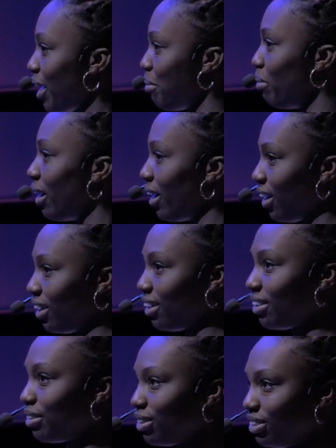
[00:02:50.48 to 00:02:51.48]
way by
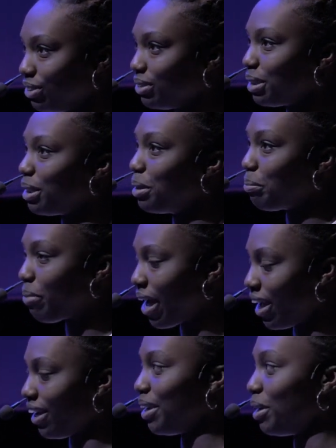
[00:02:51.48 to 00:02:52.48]
using a
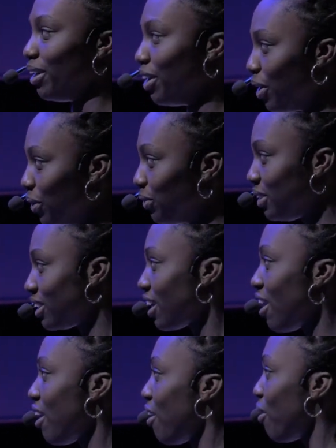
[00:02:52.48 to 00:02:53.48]
pen and notes,
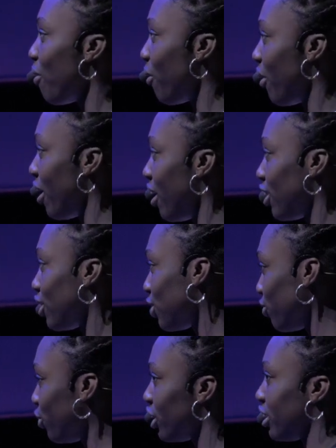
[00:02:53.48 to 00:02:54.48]
or
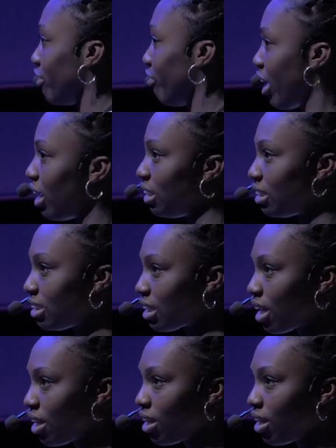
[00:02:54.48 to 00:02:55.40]
through your device.